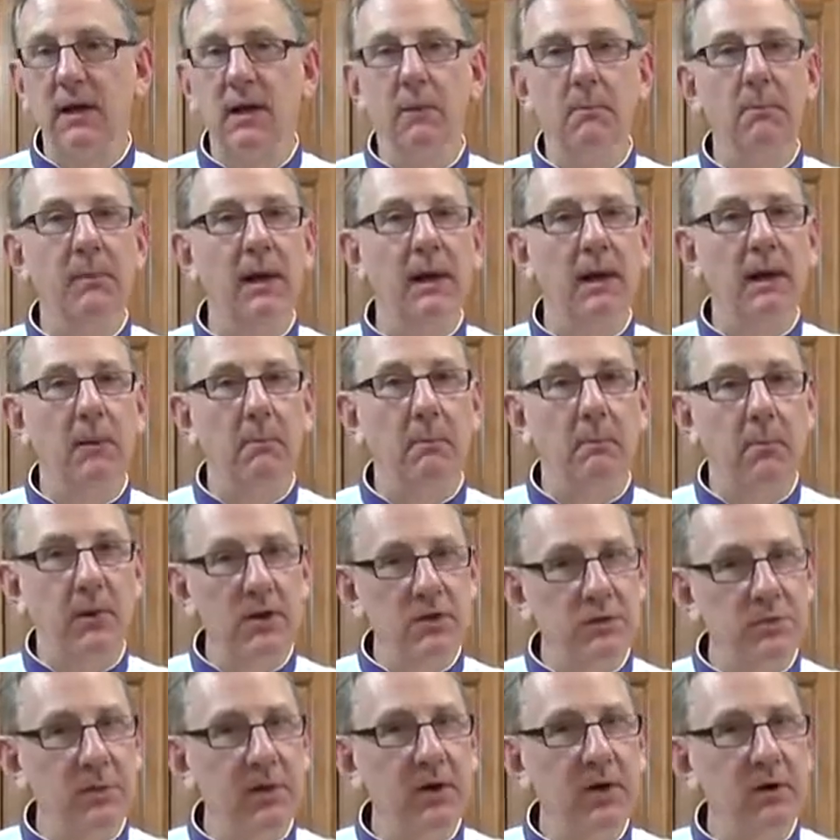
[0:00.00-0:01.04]
make a
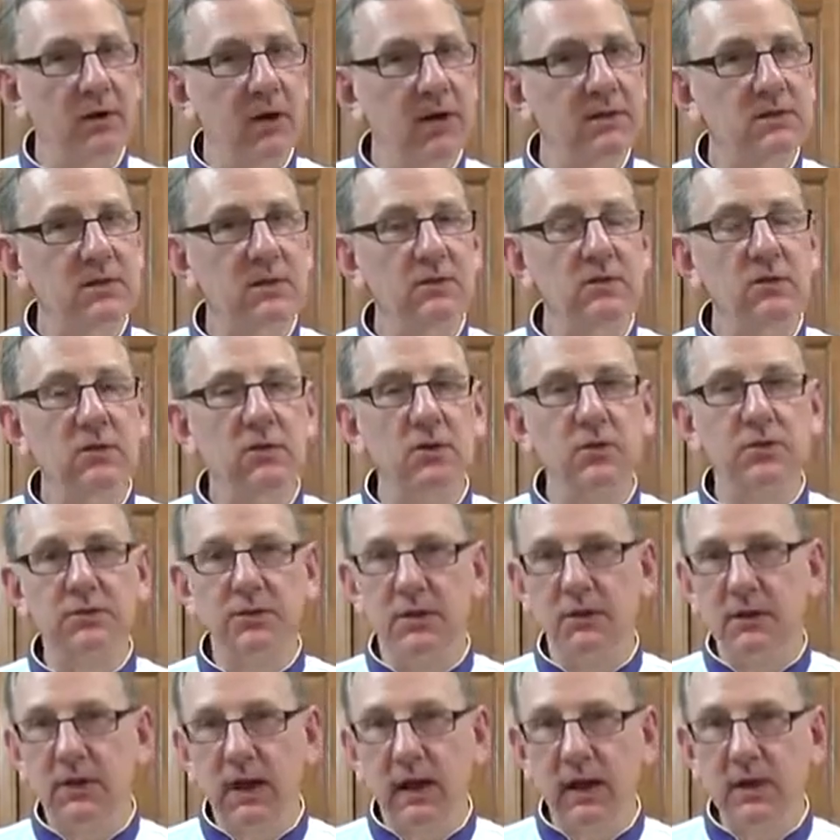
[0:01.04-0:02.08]
much better icing to use
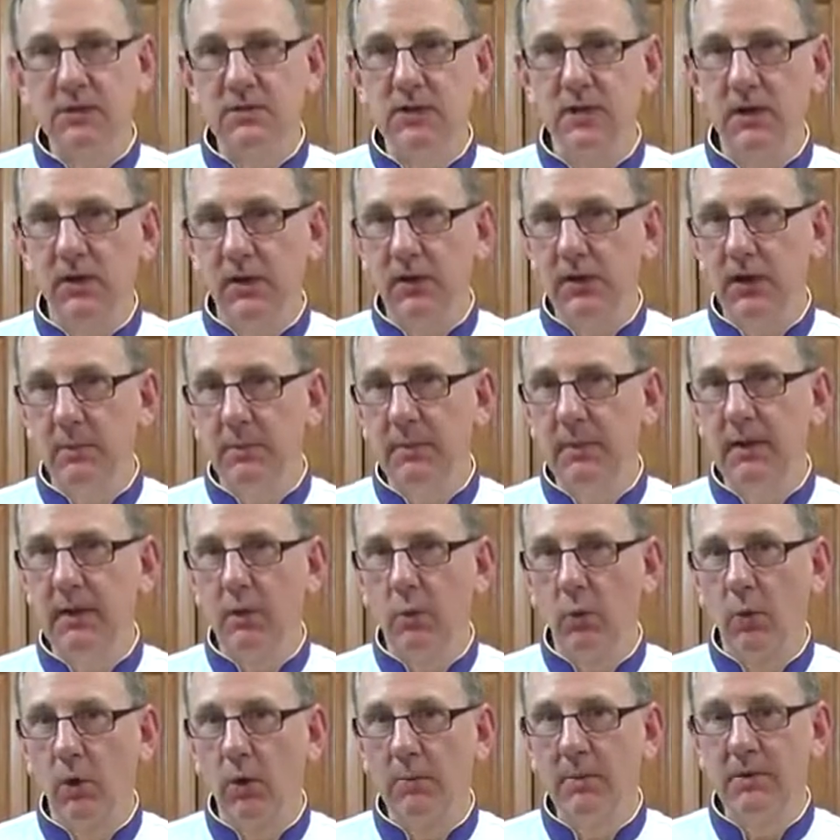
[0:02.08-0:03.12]
on cakes that are going to be in a
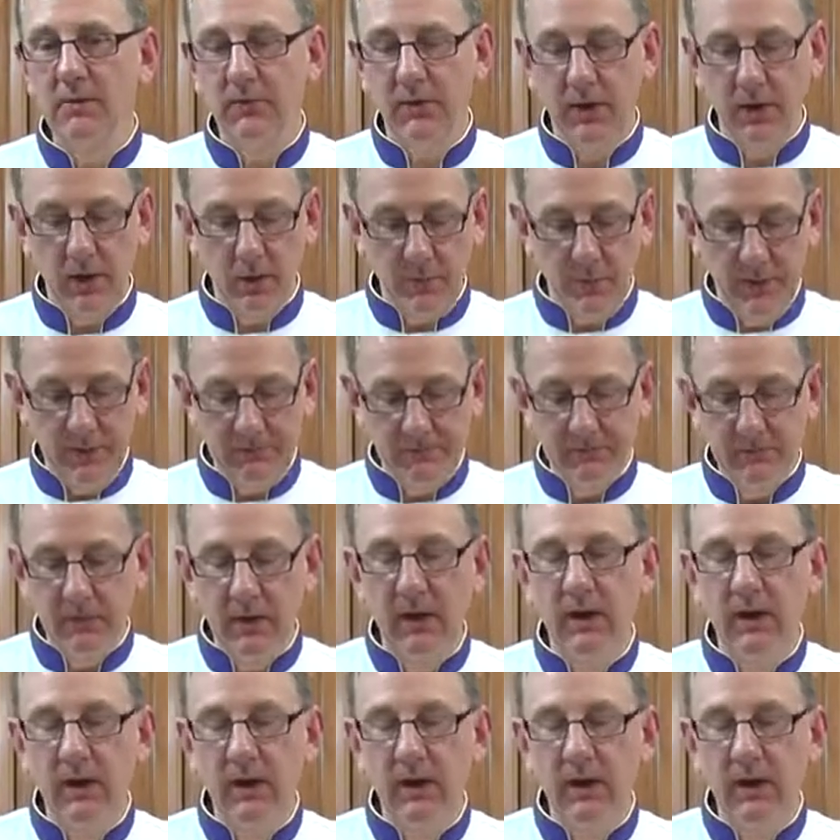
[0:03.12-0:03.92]
warm environment.